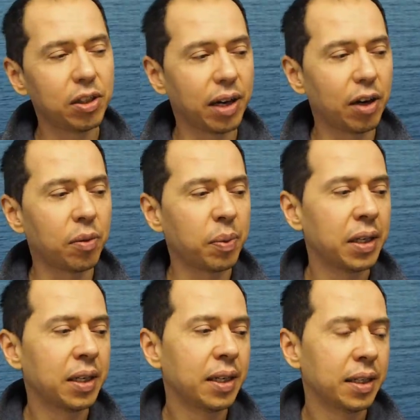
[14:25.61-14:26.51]
So I hope
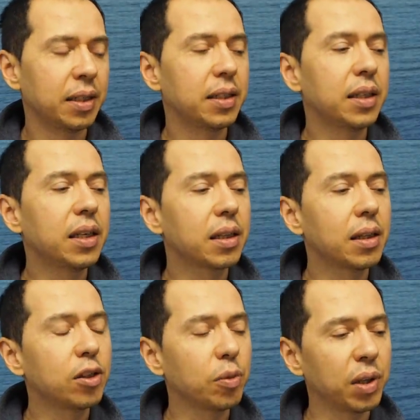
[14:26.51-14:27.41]
this year at
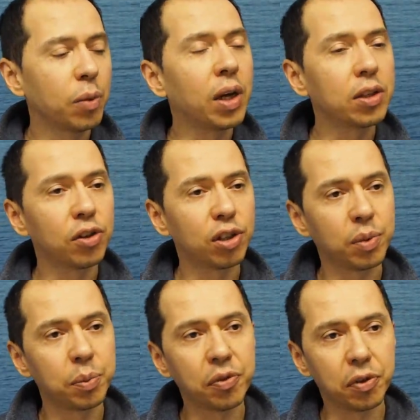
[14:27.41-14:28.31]
least to play one
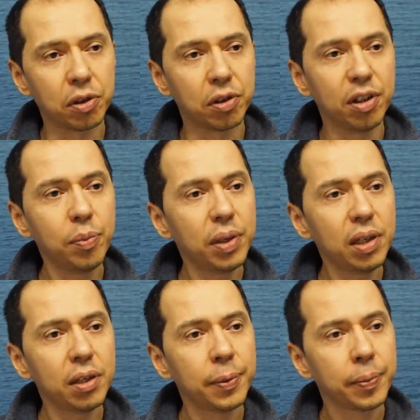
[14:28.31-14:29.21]
tournament before the
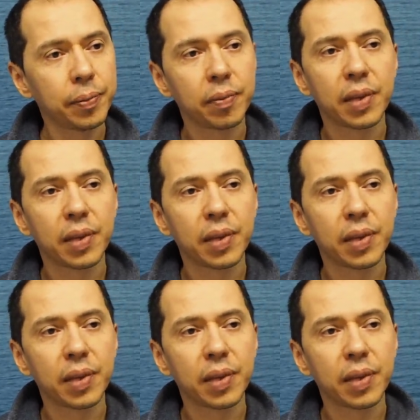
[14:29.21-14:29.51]
Olympiad, yeah.